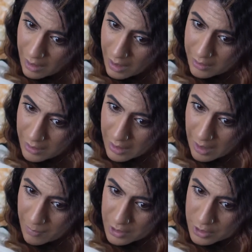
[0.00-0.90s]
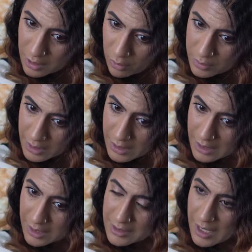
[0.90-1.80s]
And then I am actually holding it
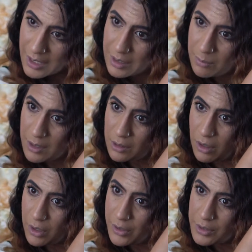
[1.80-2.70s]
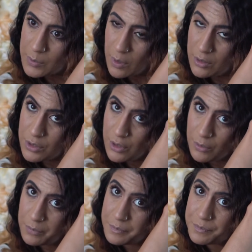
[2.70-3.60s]
a tiny bit longer as well too.
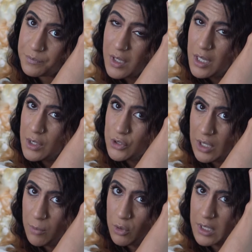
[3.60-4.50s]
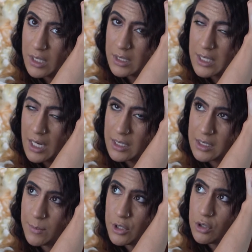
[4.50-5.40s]
So I'm holding it a tiny
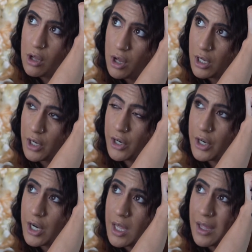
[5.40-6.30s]
smidge longer.